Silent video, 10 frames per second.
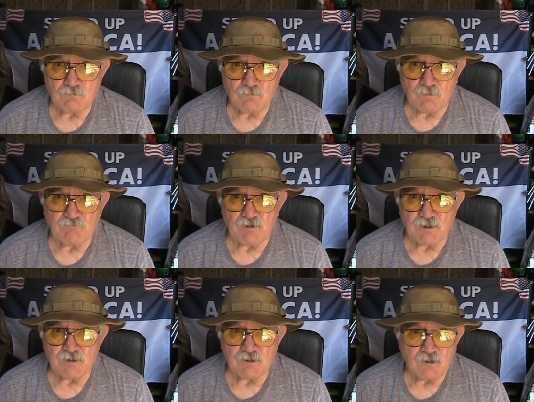We're
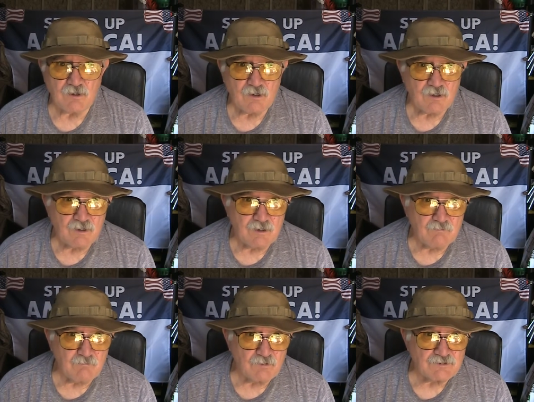very,
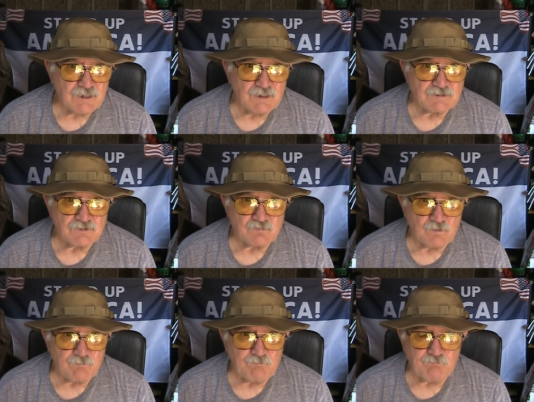in most cases,
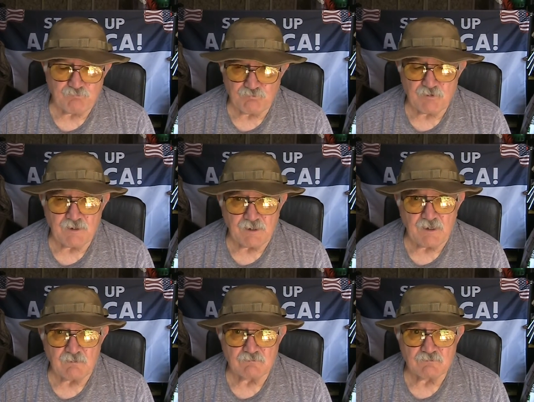we're pretty
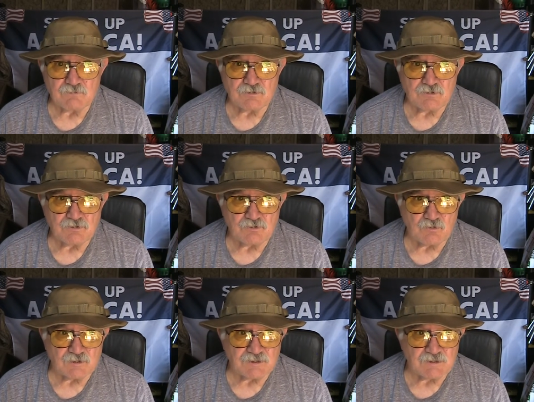damn
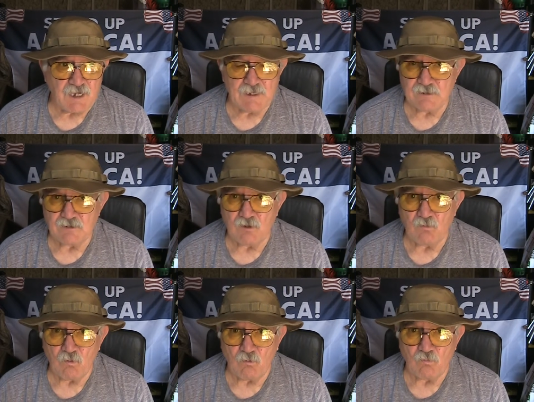short-sighted on
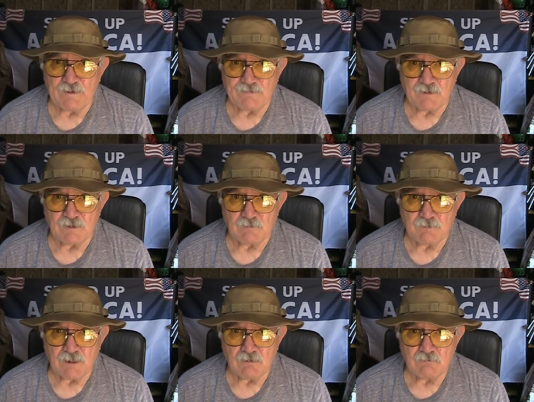what we think
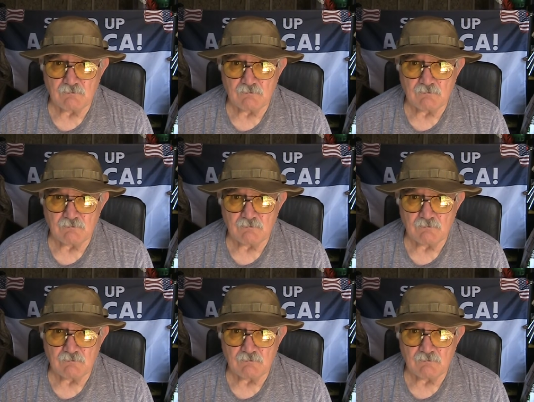about.